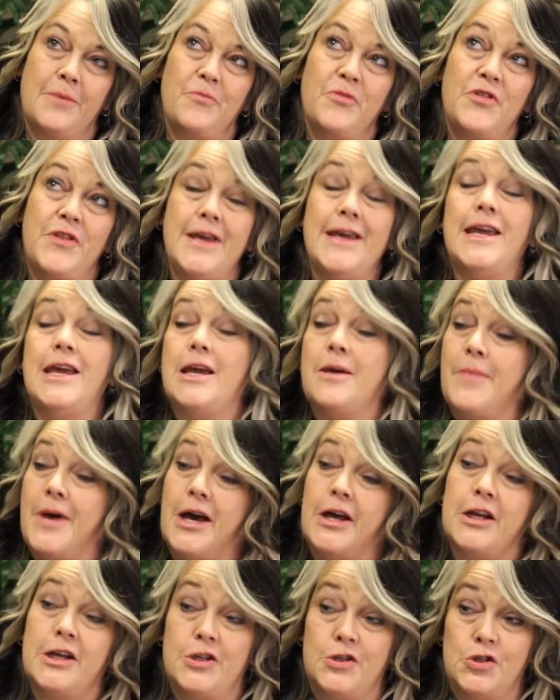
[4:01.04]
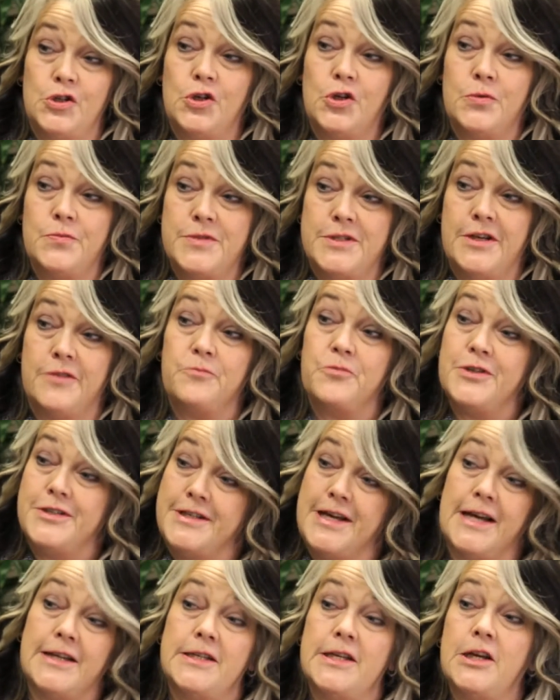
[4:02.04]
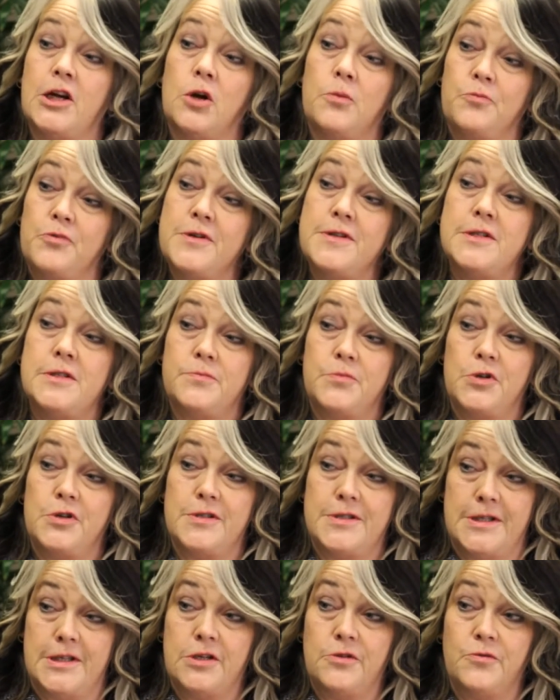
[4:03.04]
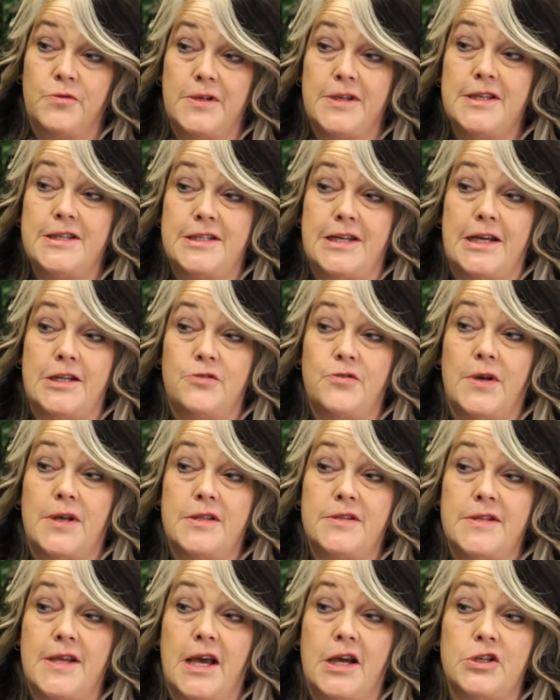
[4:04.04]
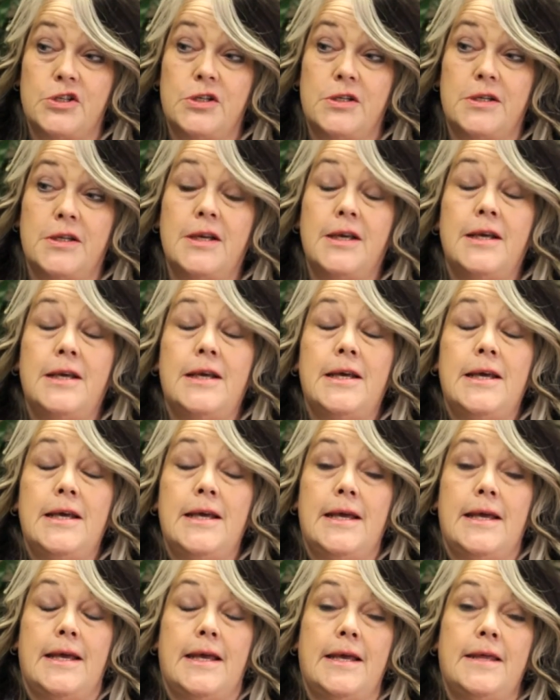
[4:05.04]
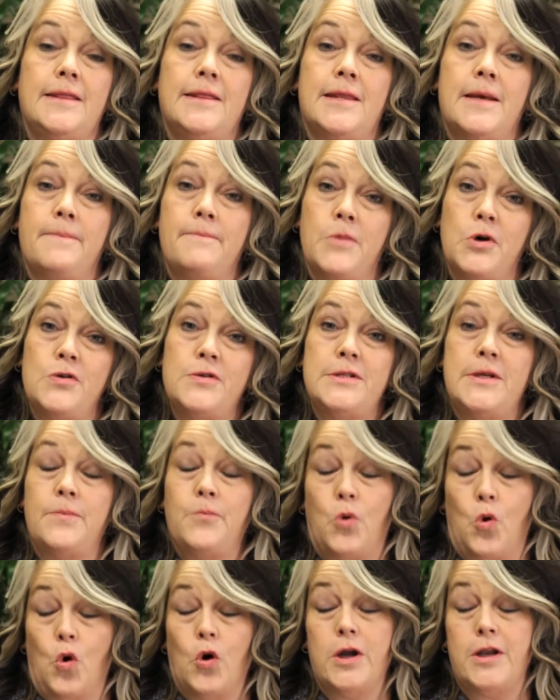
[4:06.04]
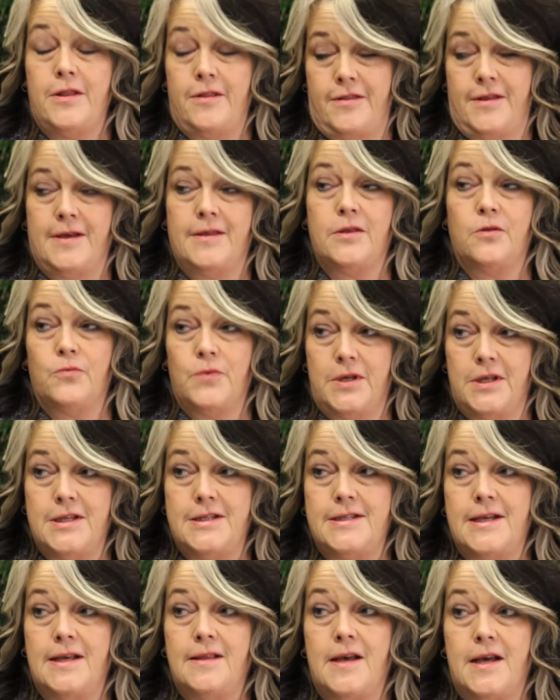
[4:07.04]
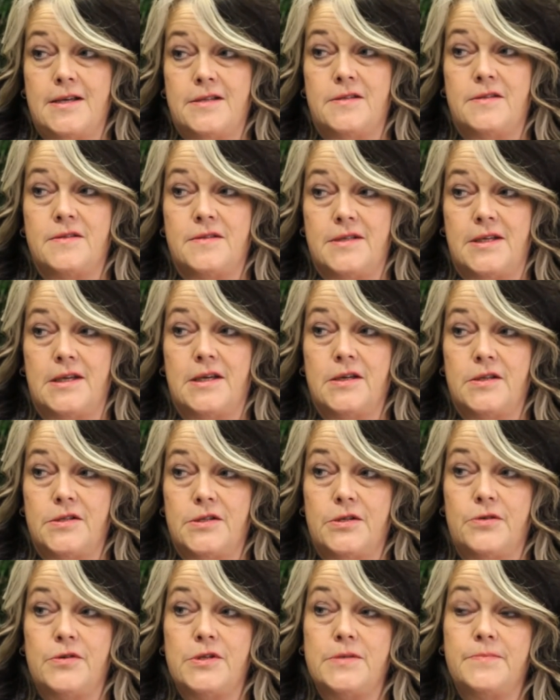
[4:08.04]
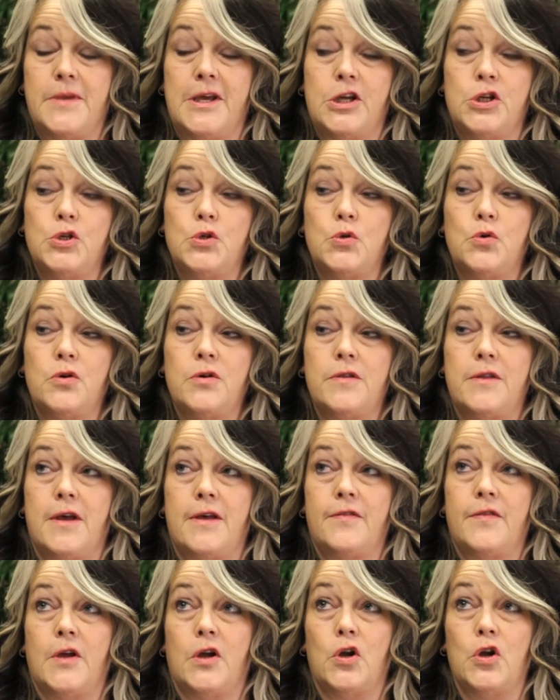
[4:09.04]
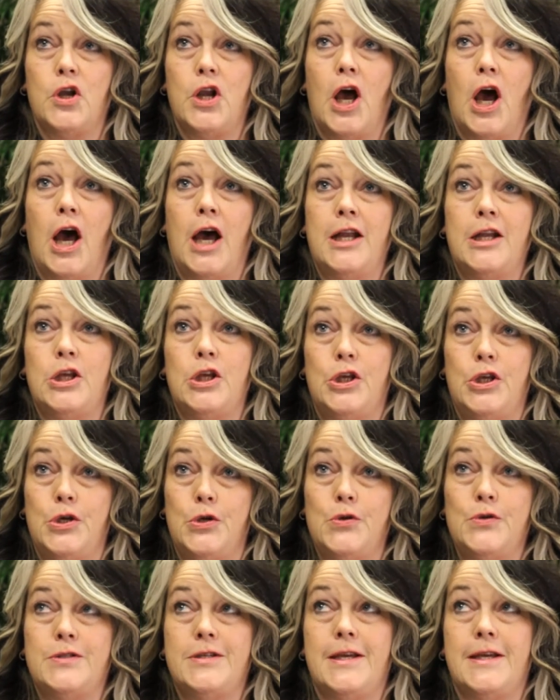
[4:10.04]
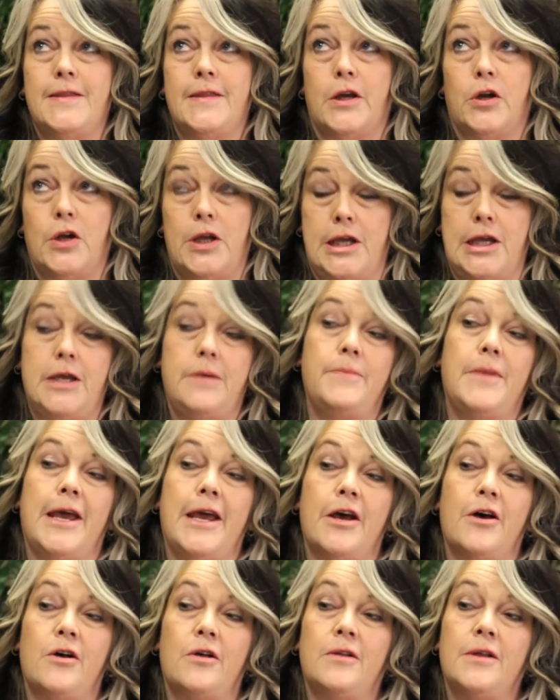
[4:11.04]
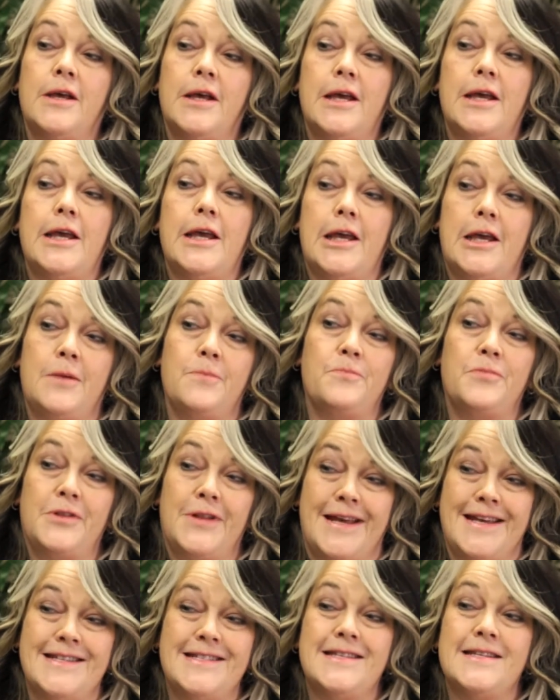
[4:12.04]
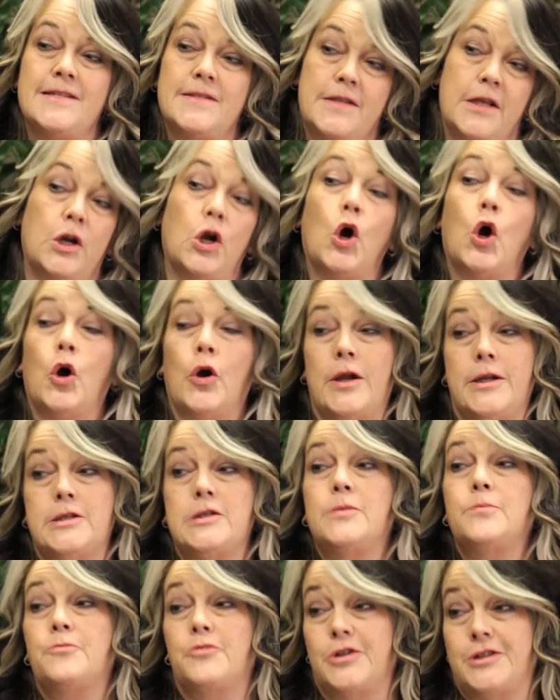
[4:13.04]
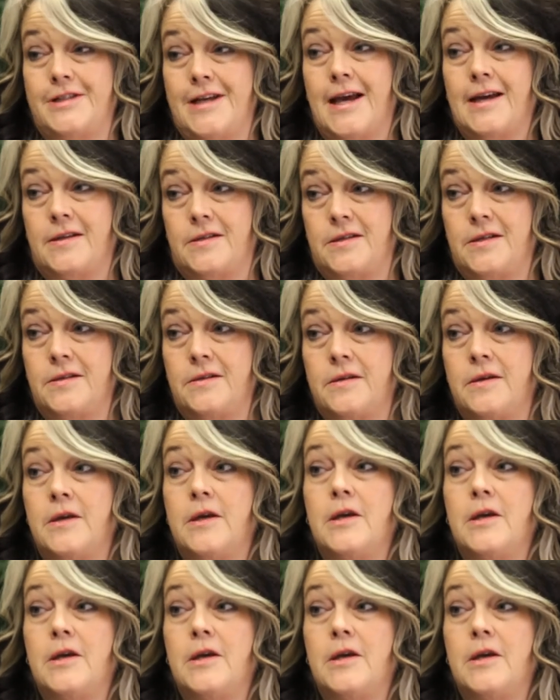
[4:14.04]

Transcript: thinking about in terms of protecting our principals in a real estate transaction. The most important thing the real estate licensee can do is make sure that they're not using their email in places that aren't protected.